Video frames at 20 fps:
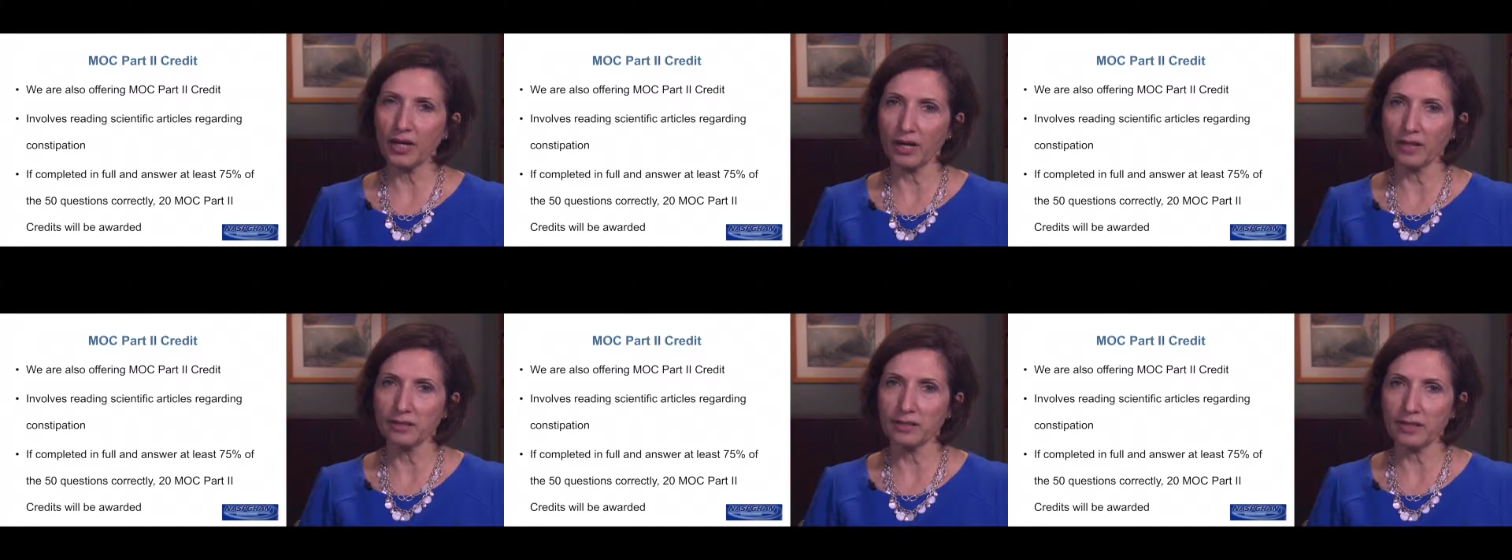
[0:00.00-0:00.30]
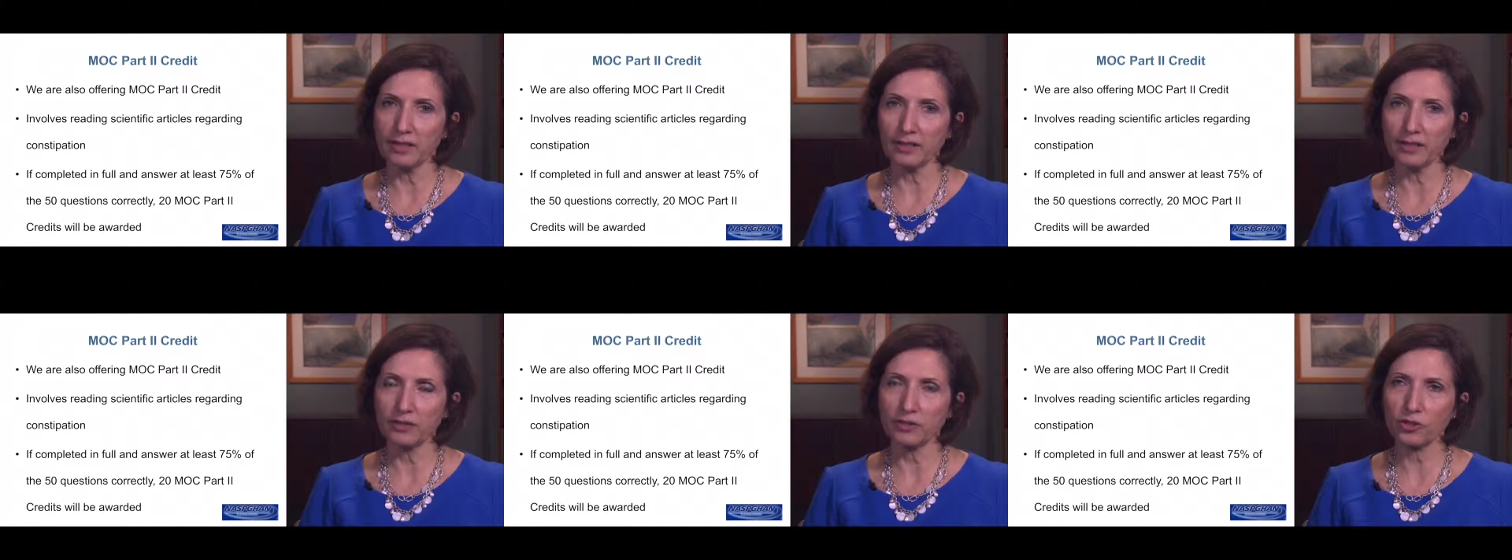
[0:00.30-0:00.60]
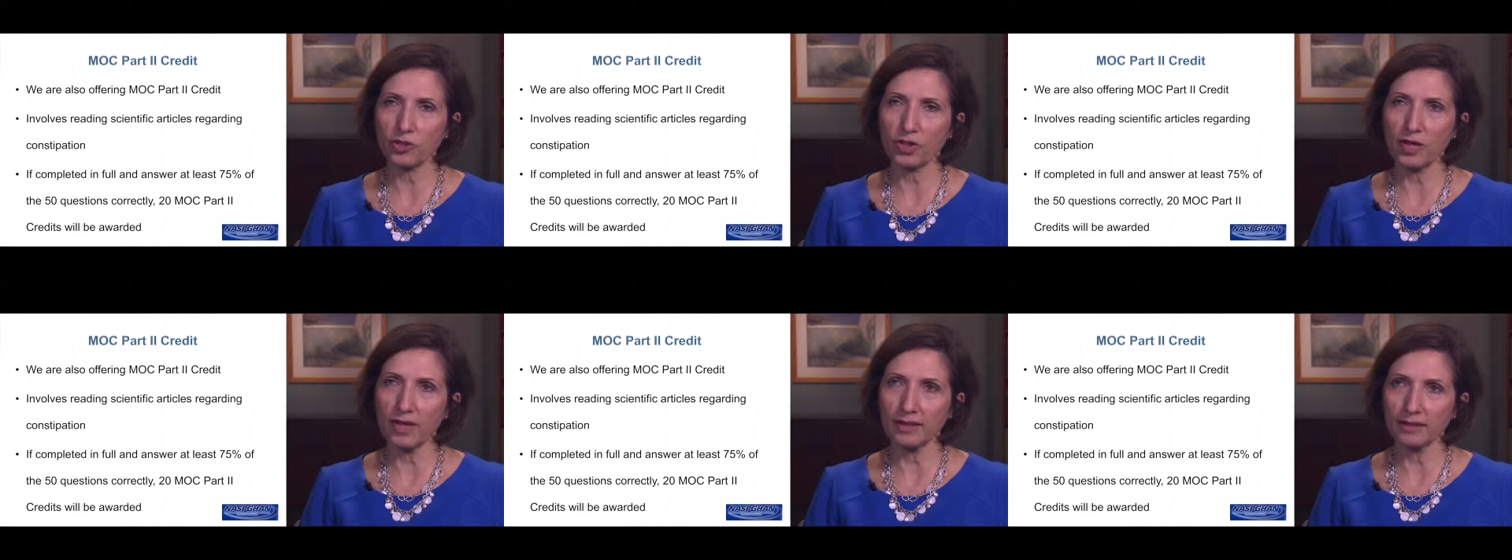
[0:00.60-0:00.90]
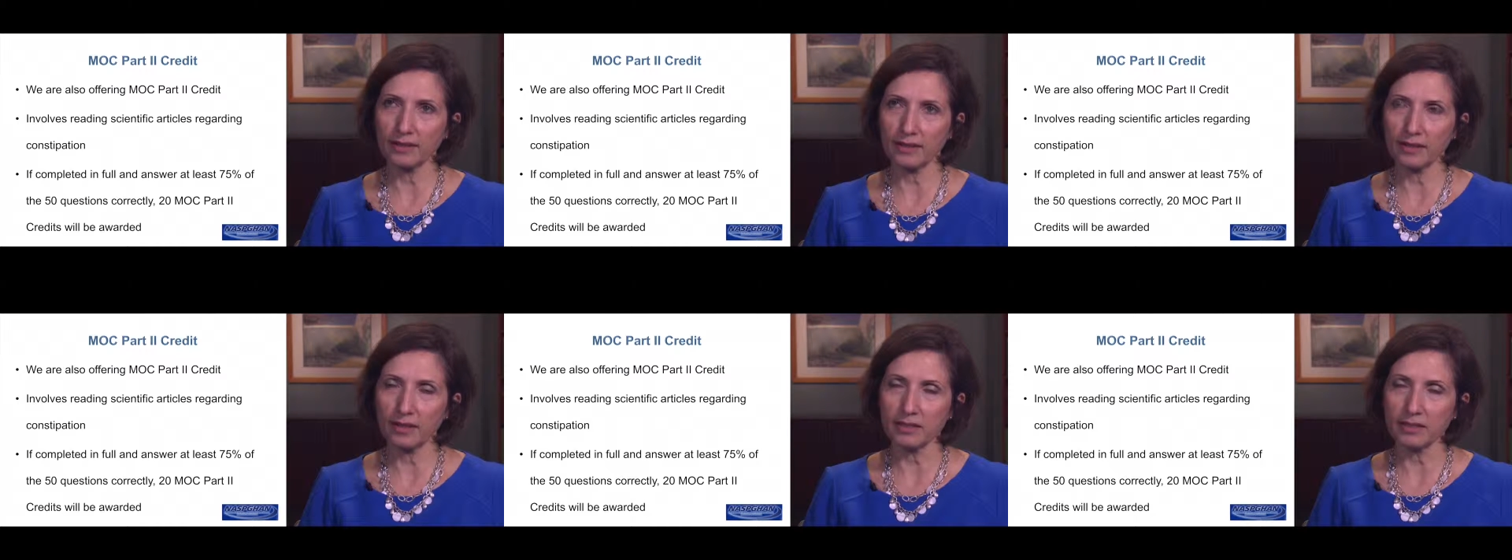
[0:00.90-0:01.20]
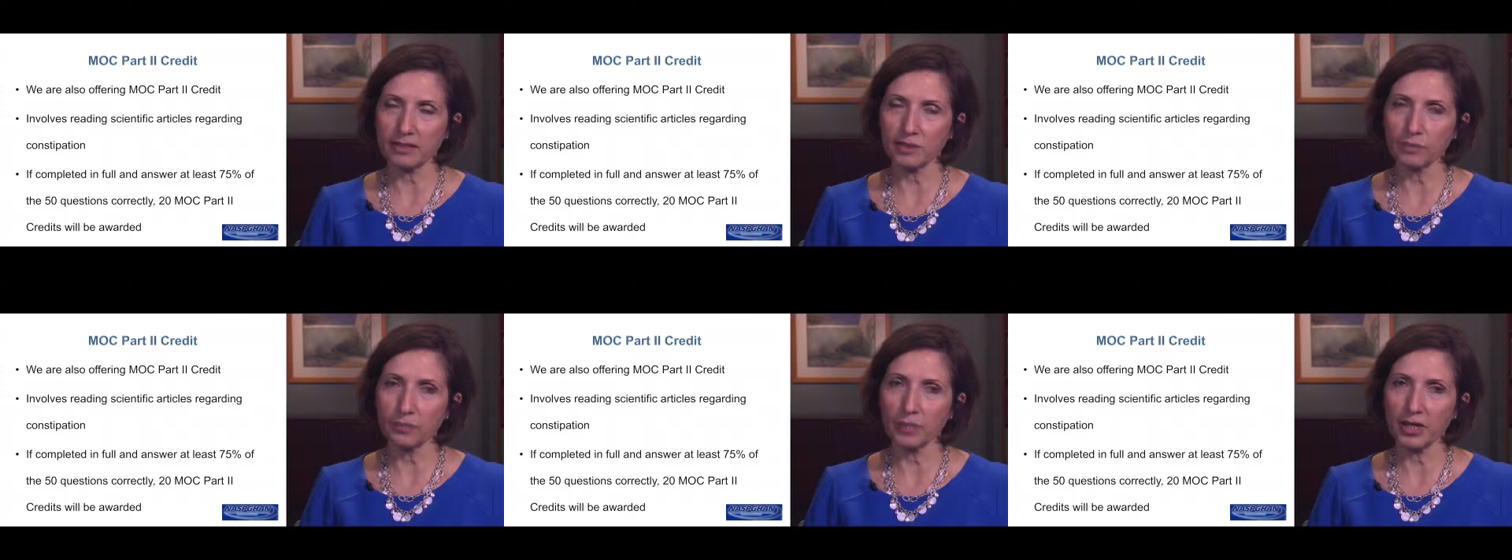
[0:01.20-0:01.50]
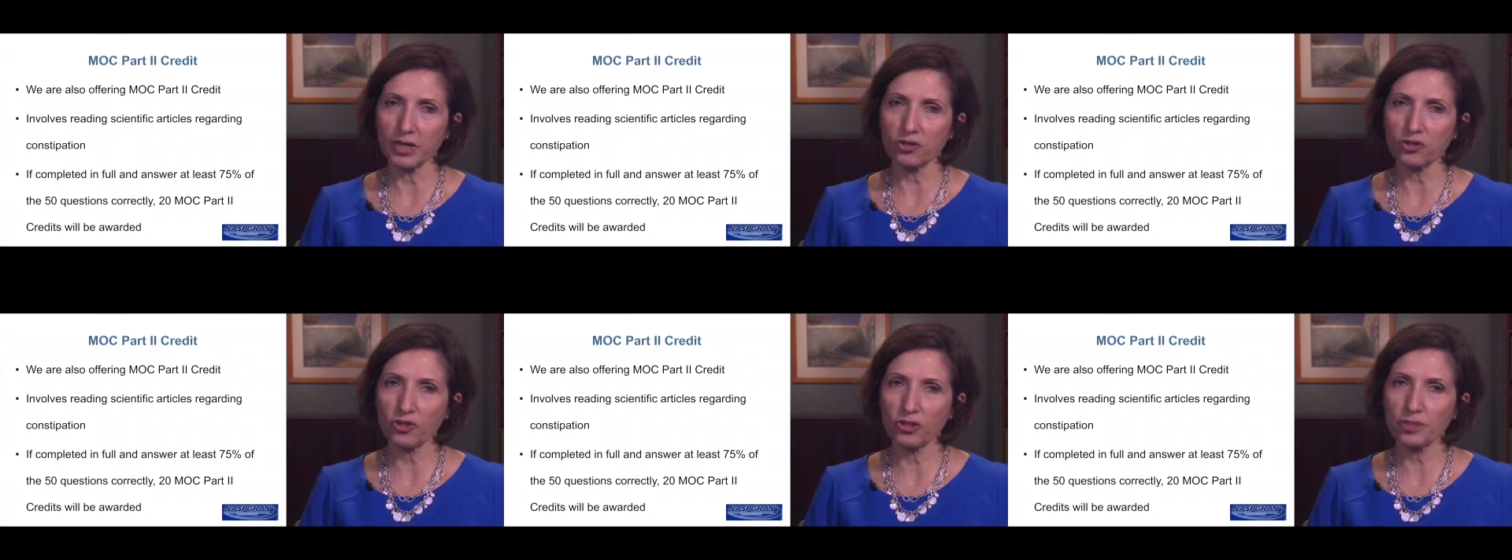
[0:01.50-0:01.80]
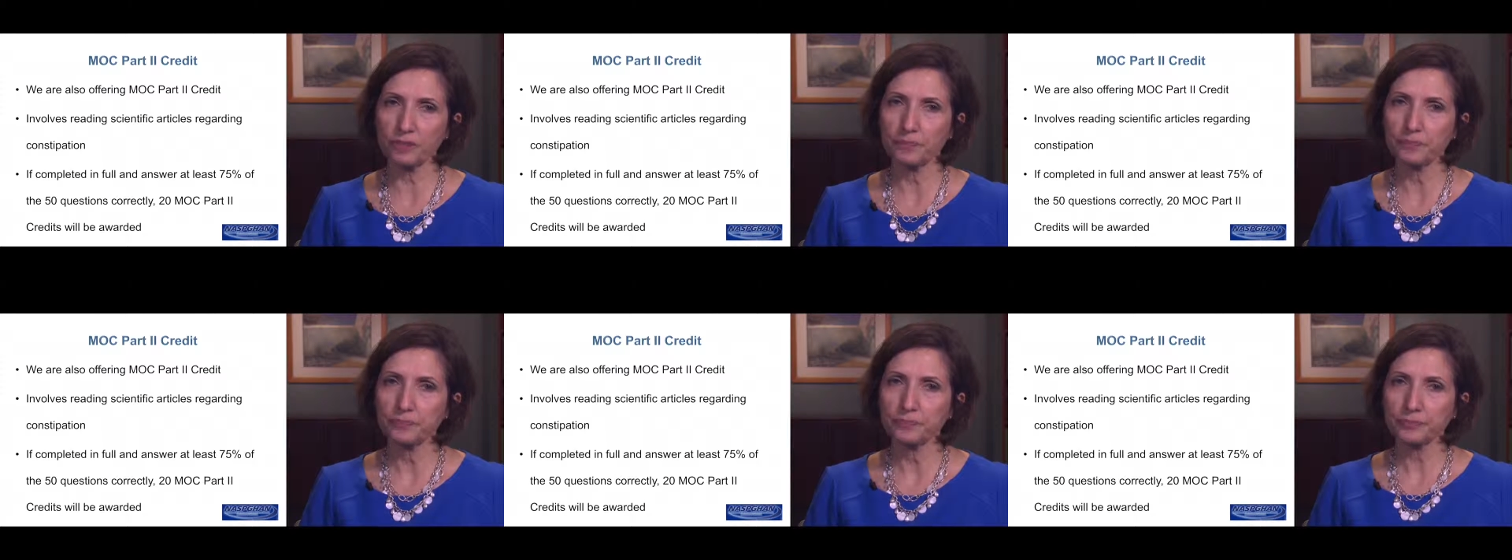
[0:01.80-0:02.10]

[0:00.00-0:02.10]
articles regarding constipation.